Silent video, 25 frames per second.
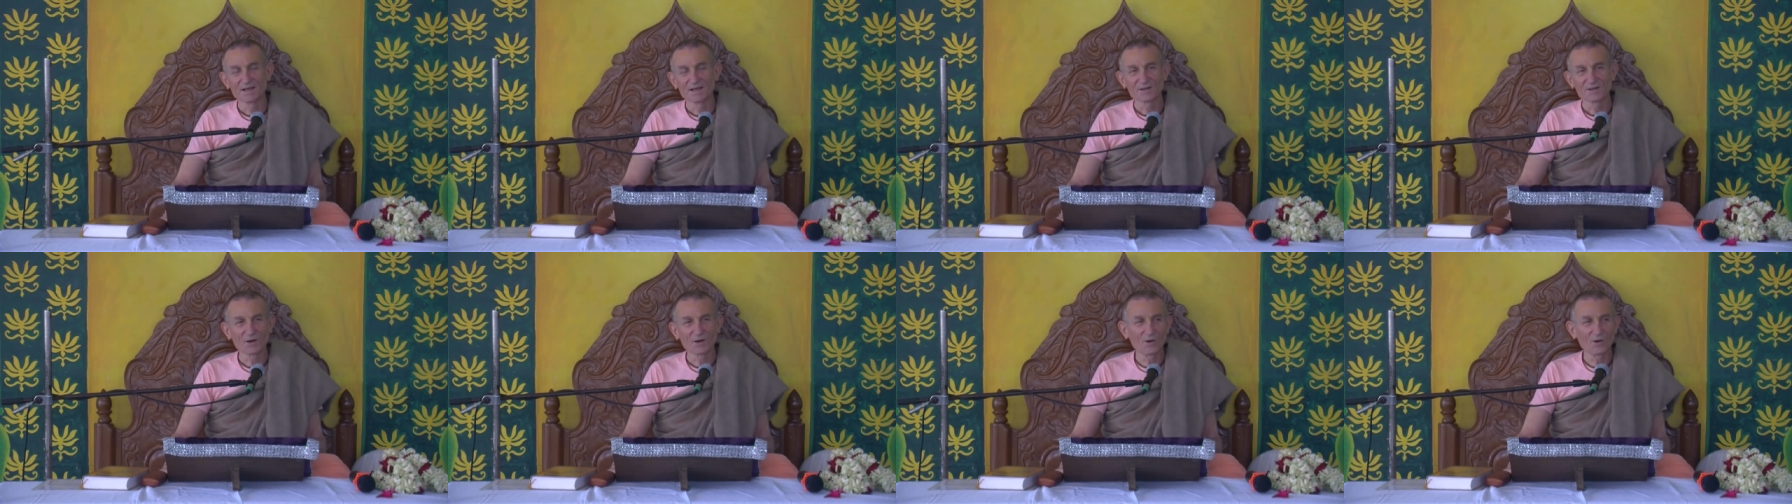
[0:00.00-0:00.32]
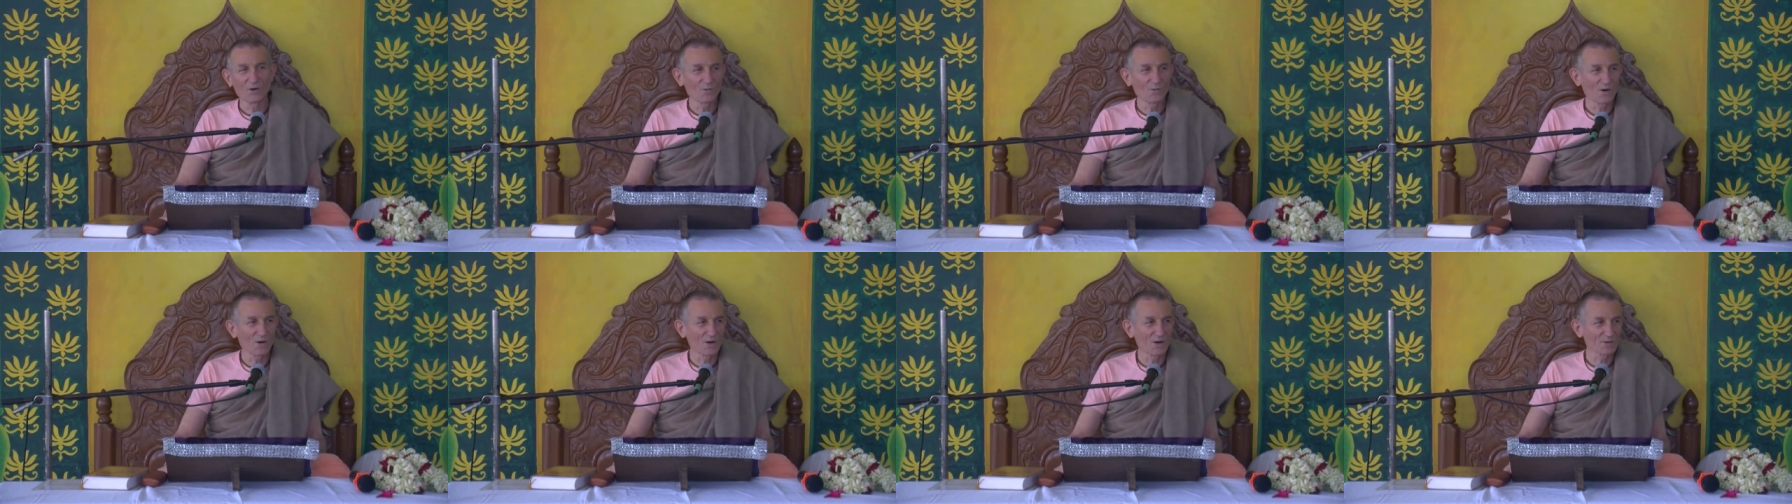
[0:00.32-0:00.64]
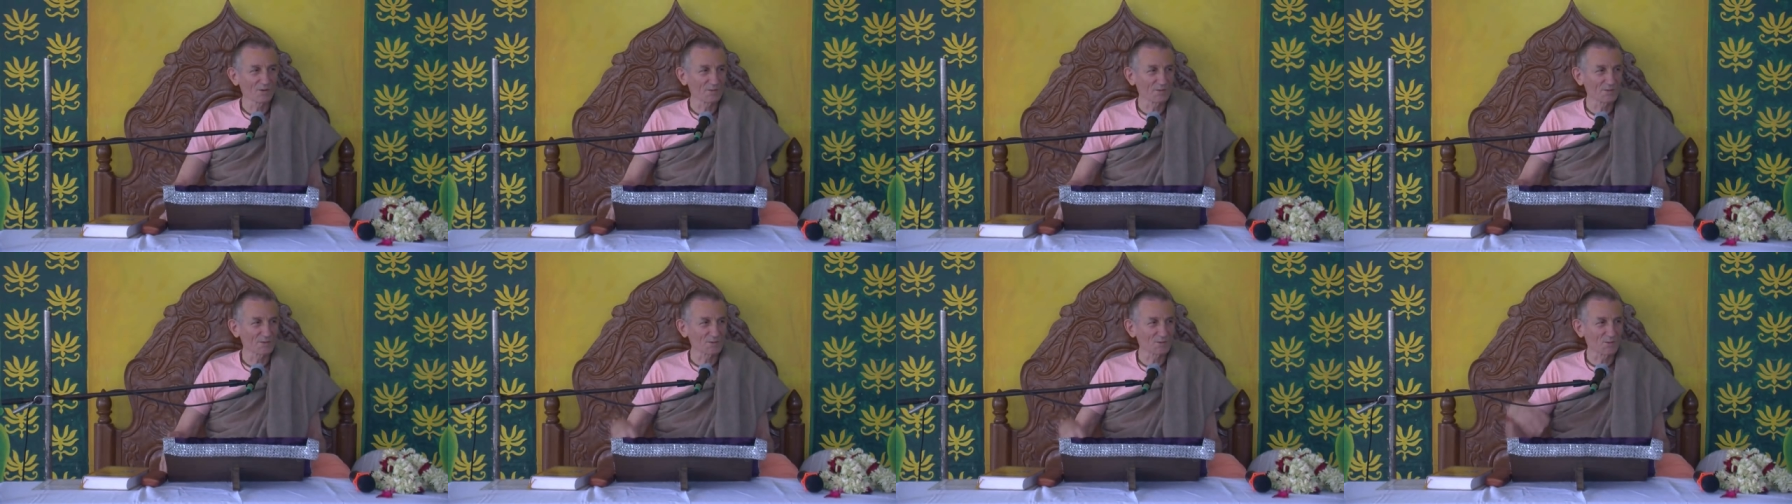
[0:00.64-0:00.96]
The whole
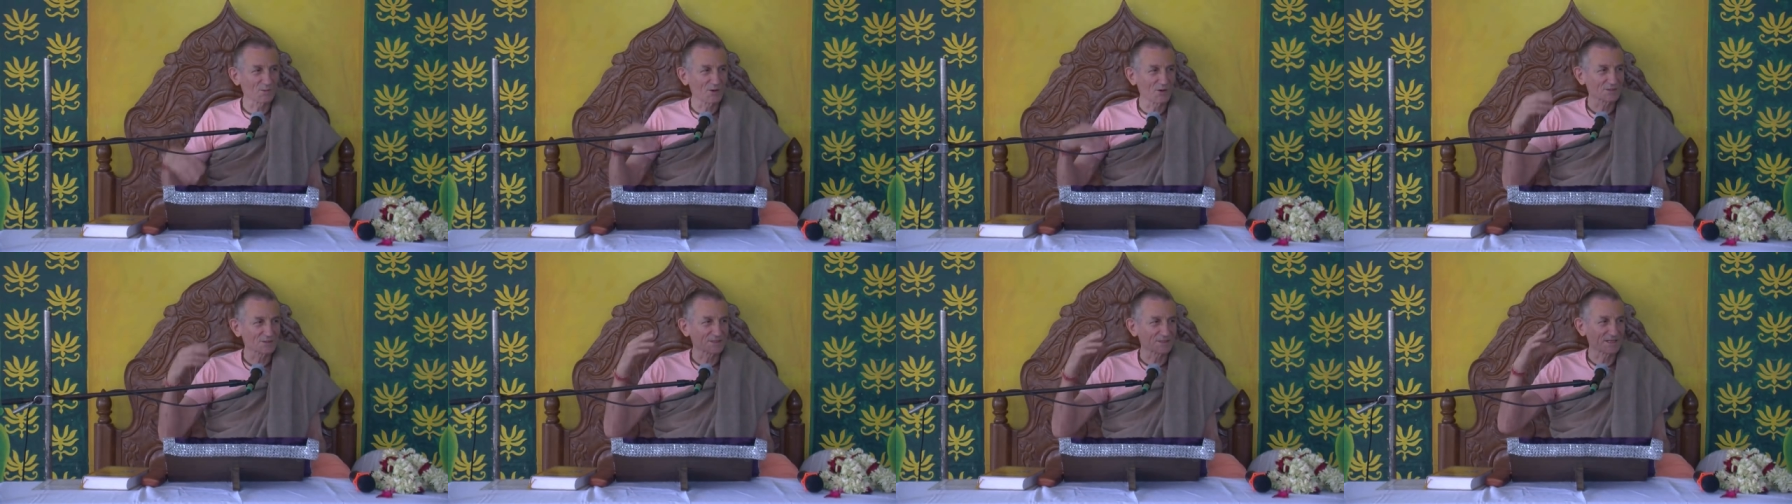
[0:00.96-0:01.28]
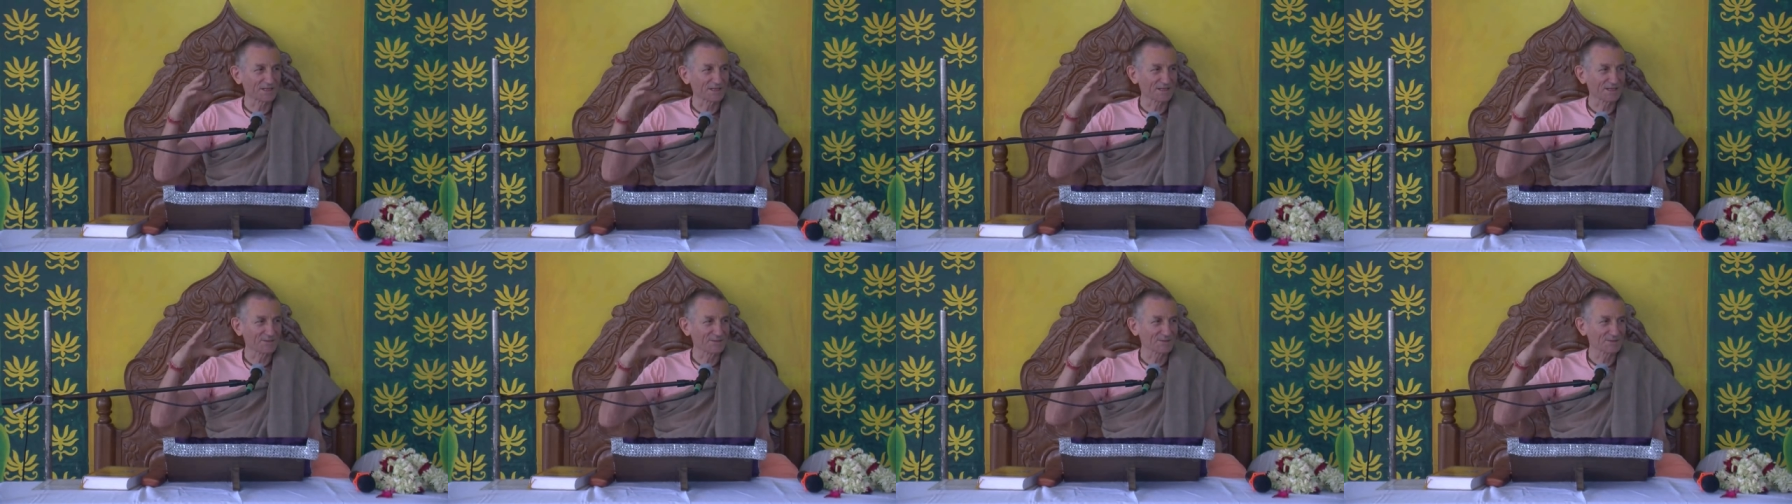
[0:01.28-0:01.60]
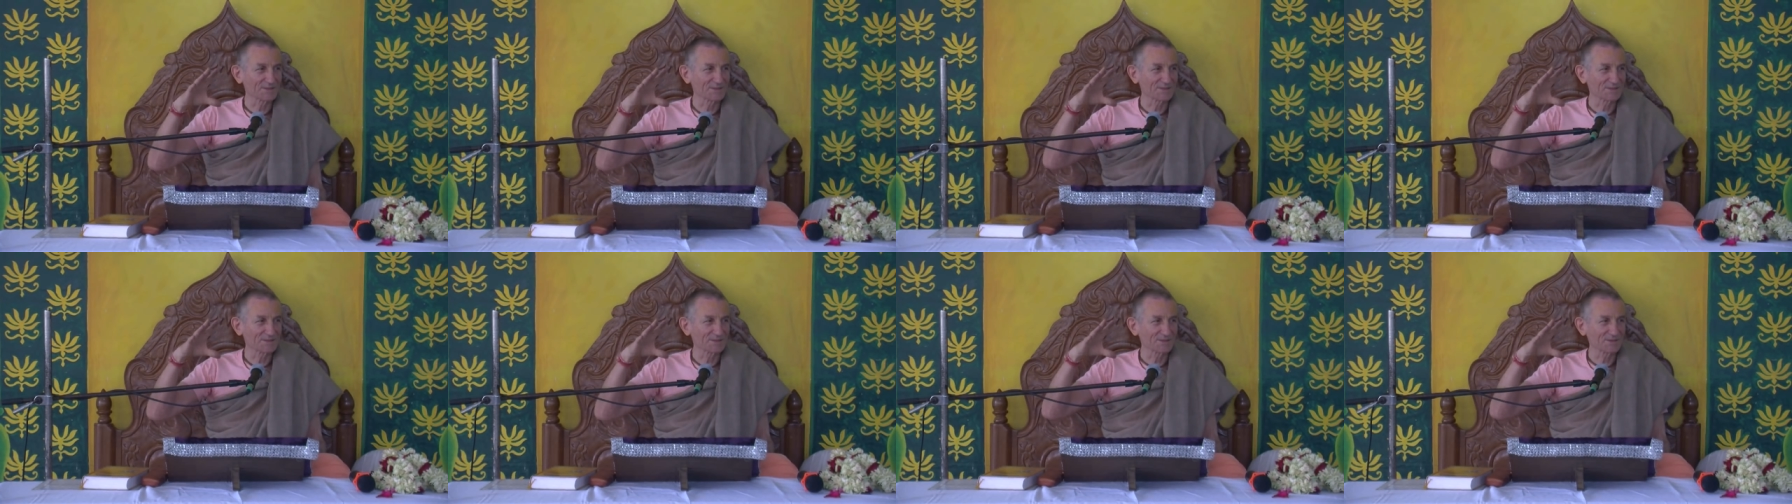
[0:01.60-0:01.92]
world was watching. It
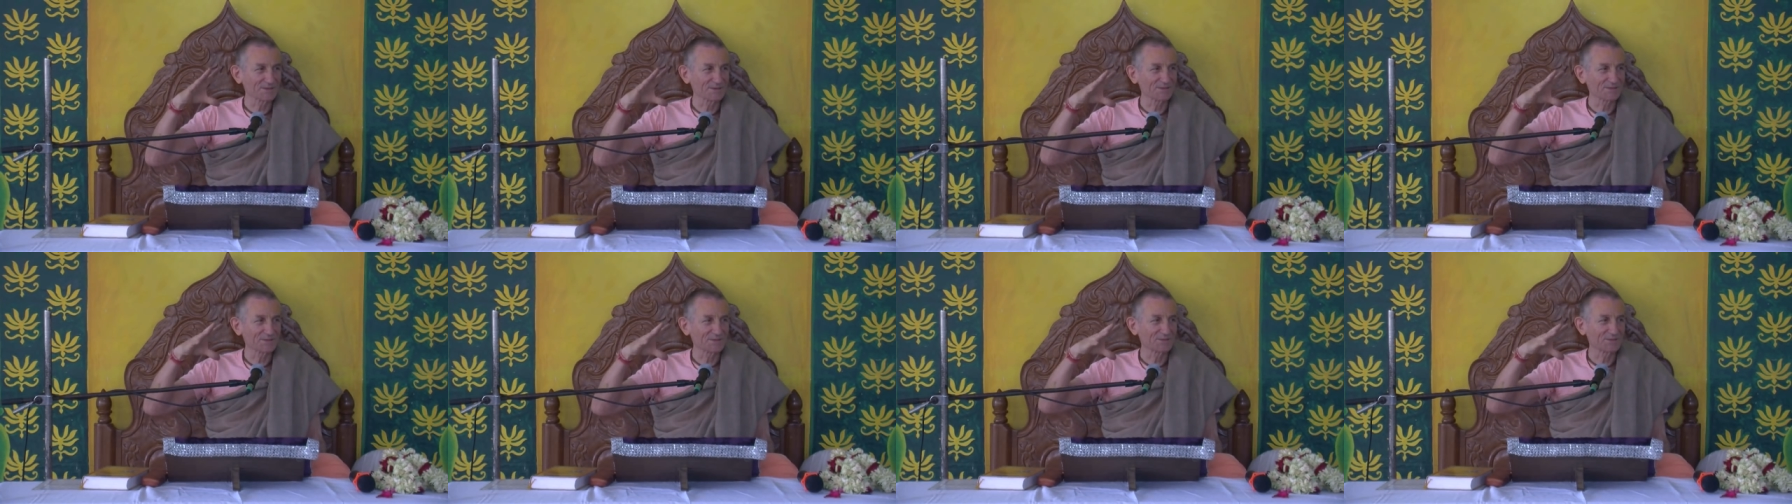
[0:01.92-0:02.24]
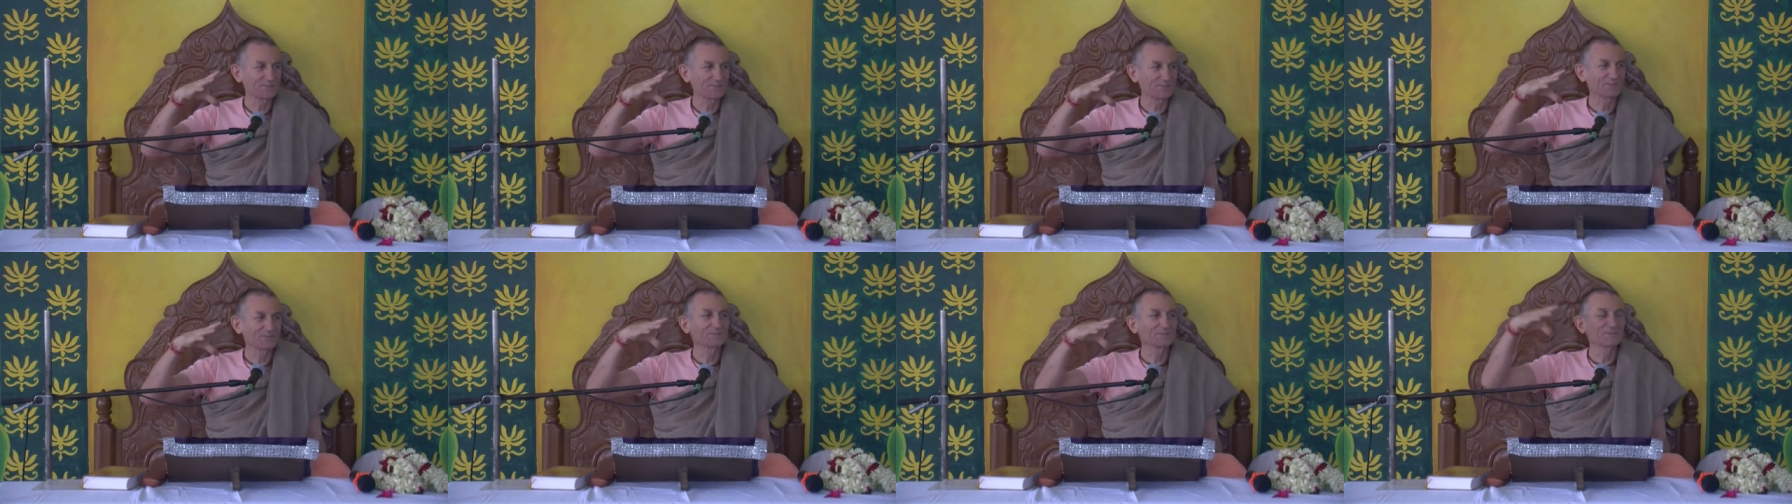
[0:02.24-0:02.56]
was a, it was a